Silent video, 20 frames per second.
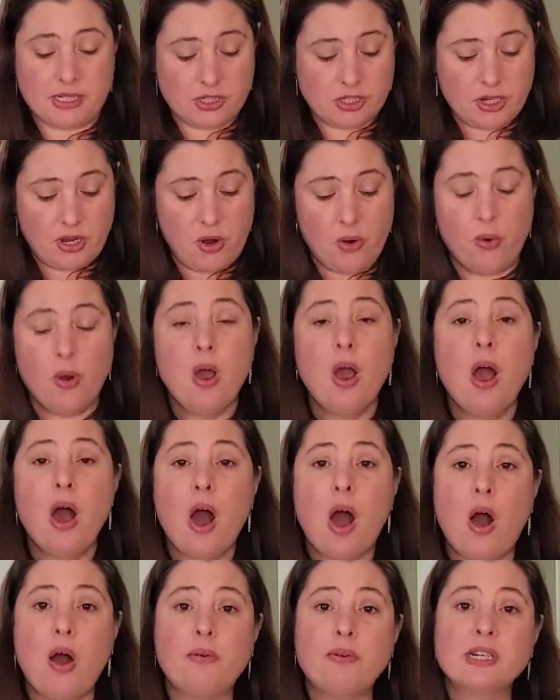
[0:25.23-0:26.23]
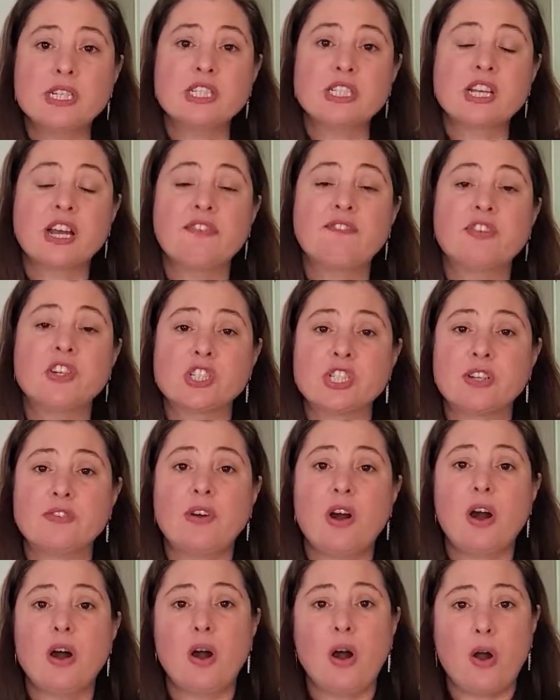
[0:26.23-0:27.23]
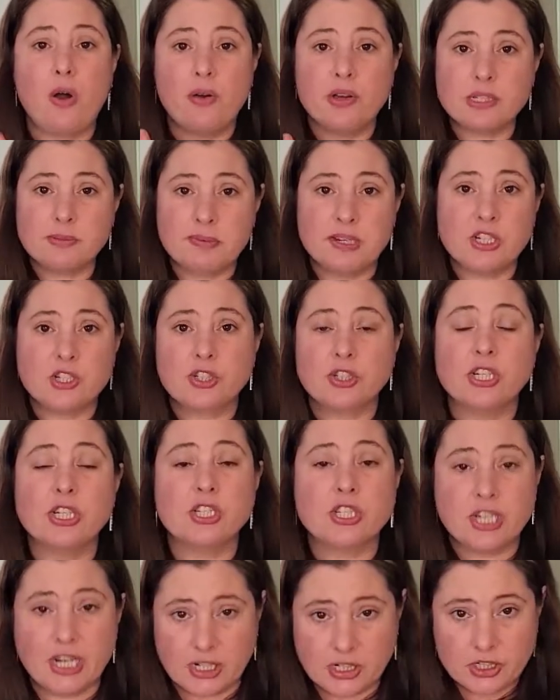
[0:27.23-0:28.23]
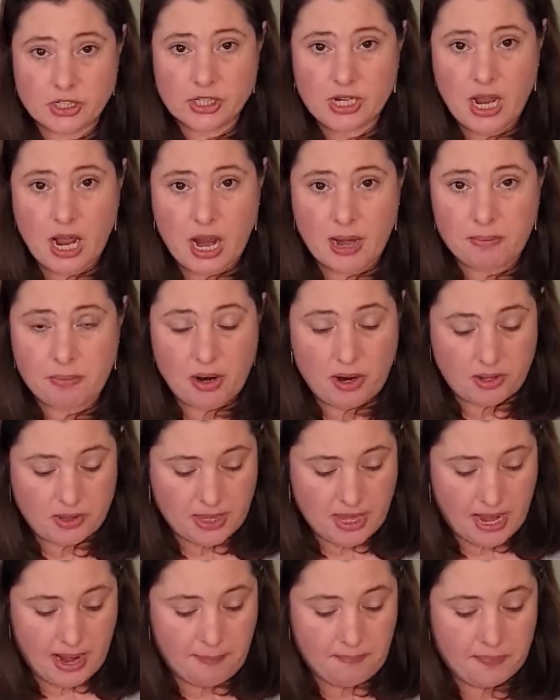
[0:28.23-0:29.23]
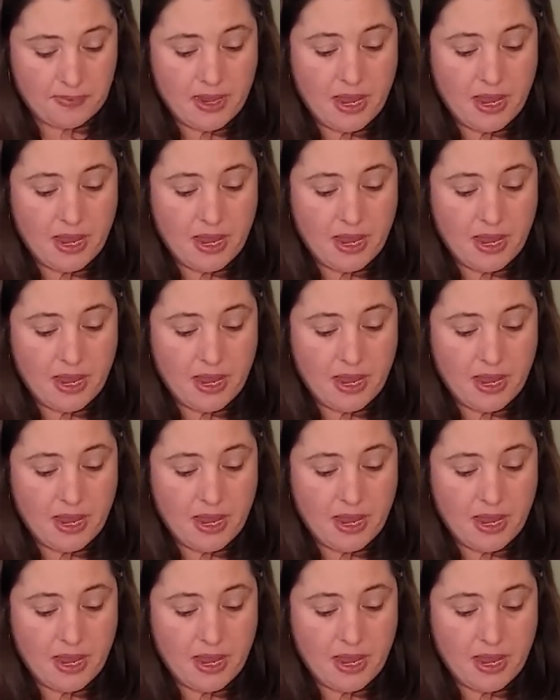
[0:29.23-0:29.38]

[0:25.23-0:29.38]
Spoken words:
So always, first of all, always make sure you check your time on that.